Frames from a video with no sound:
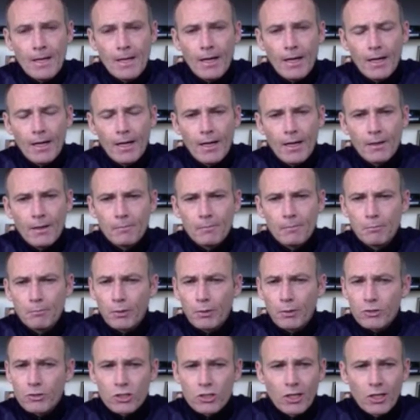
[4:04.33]

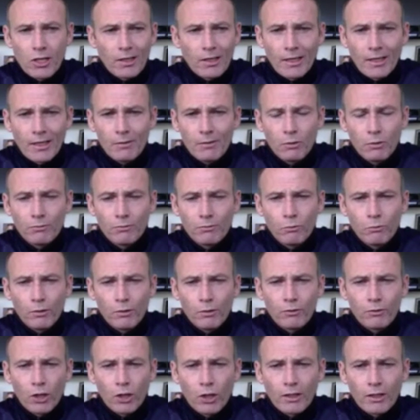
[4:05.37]
But certainly
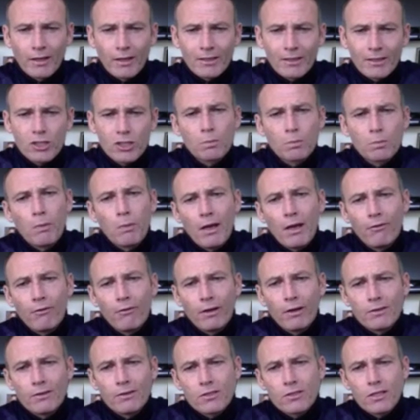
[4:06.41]
we've got an
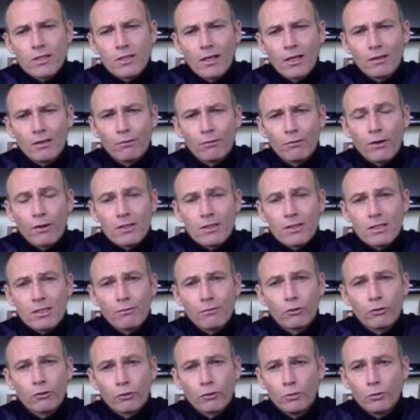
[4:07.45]
experienced
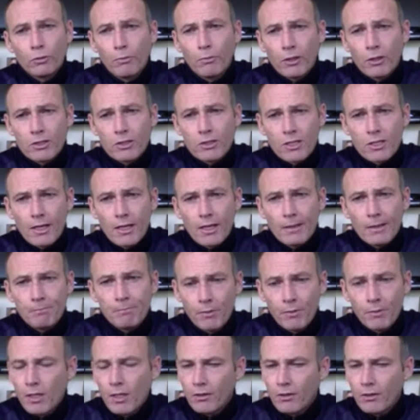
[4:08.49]
defensive group that
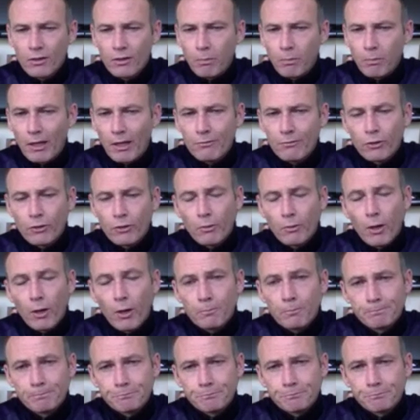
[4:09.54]
have played very well.